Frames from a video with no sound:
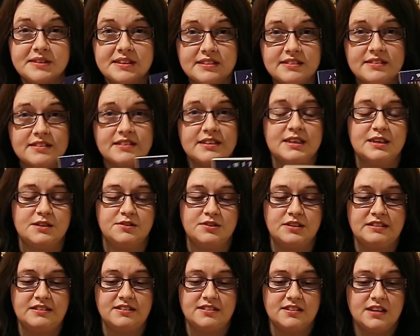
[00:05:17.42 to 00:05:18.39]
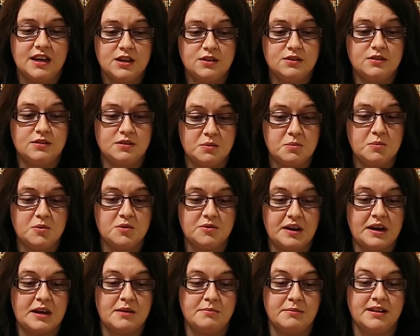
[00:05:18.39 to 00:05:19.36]
this series. Someone
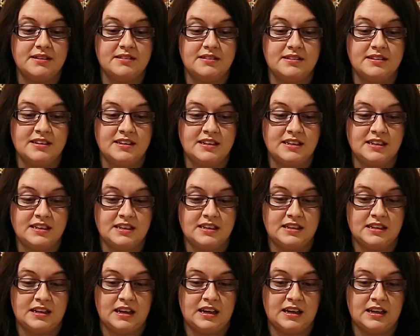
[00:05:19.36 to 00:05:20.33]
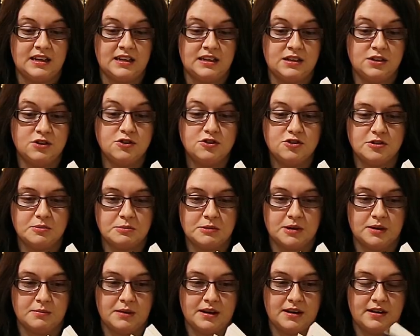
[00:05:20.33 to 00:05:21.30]
recommended it in a YouTube
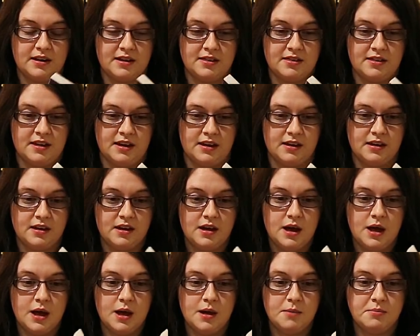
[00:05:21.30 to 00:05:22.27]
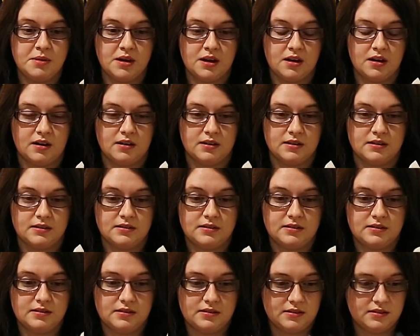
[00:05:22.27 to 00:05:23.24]
comment, I think,
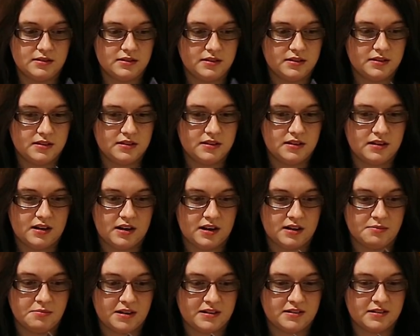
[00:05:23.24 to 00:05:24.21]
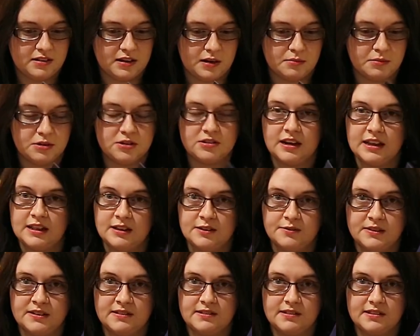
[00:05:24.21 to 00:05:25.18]
because I mentioned how much I
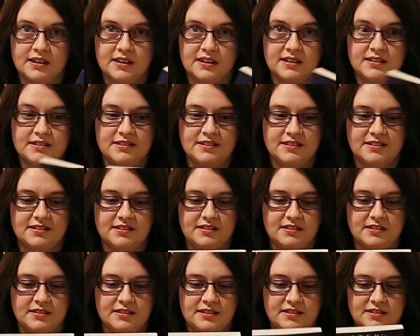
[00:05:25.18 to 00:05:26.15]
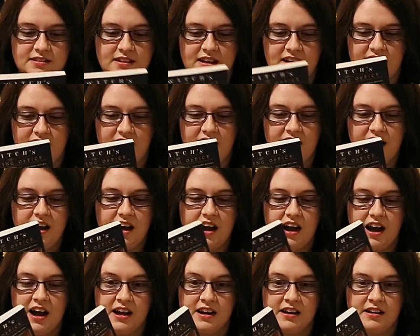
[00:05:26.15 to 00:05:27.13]
love isekais, and this is an isekai,
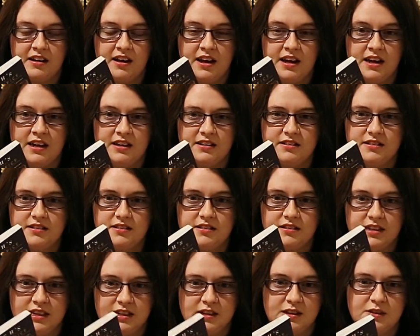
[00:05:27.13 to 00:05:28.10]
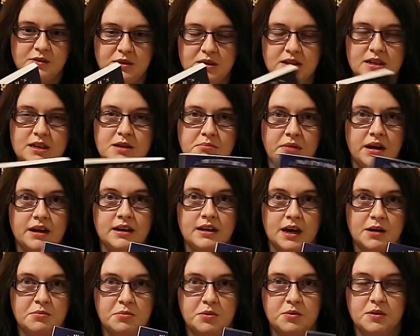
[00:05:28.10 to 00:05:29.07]
and it genuinely might
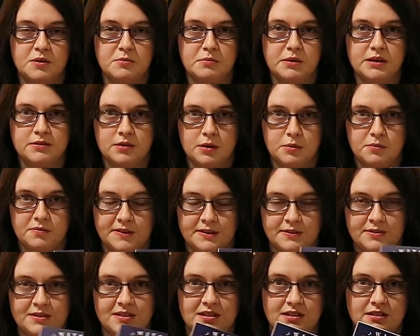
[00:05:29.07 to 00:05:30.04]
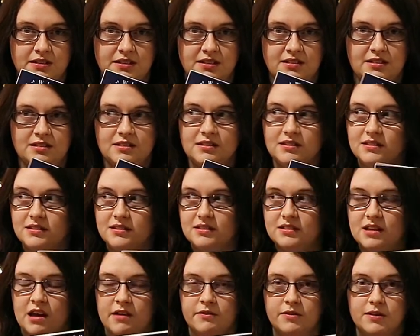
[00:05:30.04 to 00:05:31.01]
now be one of my top 5 series
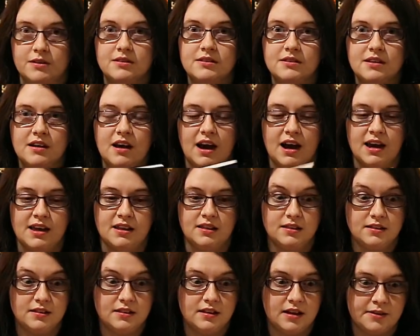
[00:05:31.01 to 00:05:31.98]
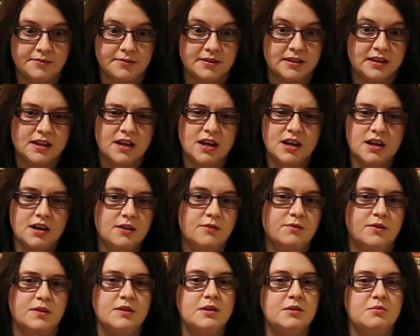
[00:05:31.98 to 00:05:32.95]
ever. I love it.
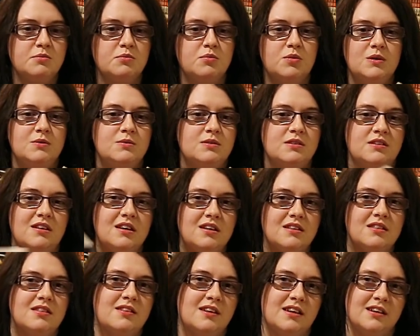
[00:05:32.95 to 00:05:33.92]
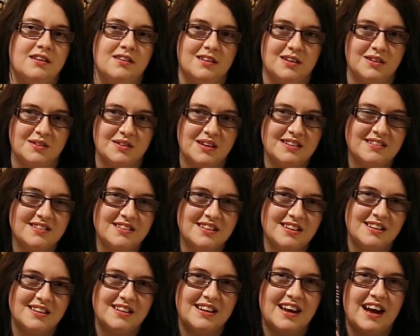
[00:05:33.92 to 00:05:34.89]
Volume 1 was a lot thicker though. That's
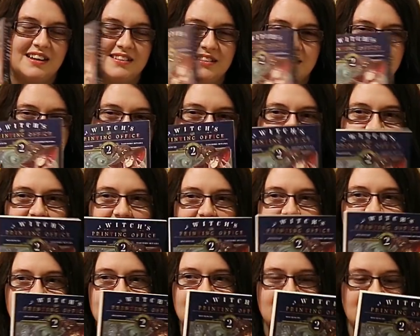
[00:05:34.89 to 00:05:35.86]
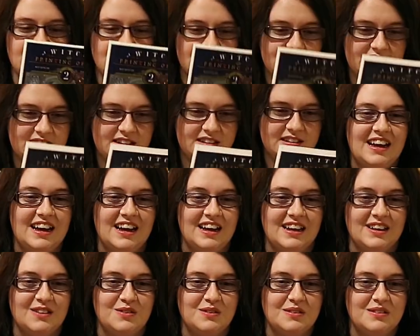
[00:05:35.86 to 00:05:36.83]
not as thick.
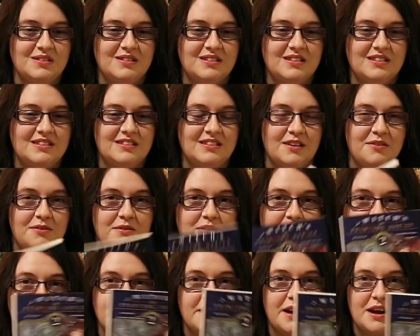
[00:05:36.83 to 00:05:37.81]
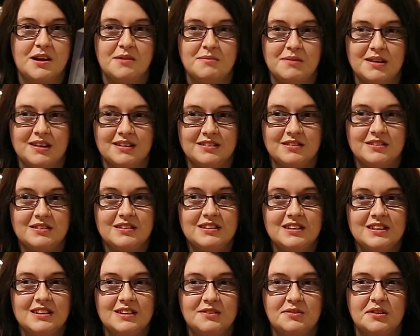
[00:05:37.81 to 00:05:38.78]
I would definitely recommend,
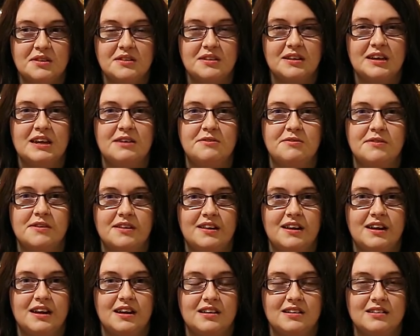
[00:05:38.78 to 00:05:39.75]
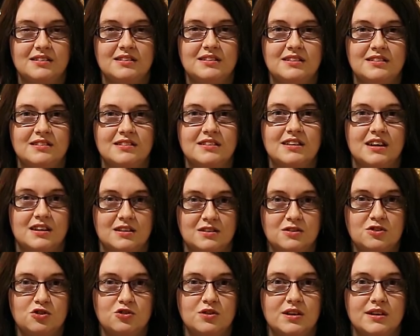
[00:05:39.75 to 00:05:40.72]
if you're looking for a light-hearted isekai,
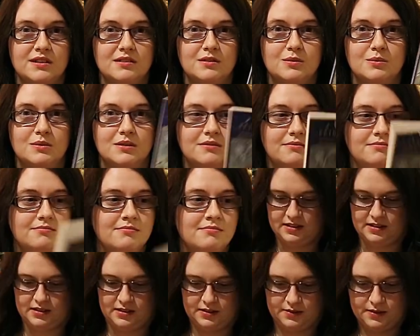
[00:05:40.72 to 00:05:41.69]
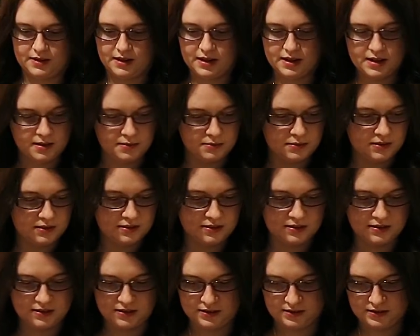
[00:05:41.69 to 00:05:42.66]
to try this one.
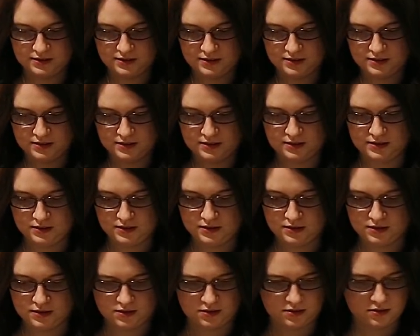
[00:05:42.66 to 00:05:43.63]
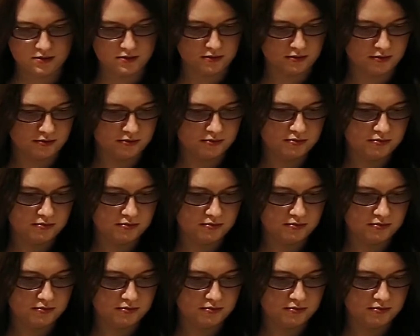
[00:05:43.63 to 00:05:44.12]
Amazon. Oh.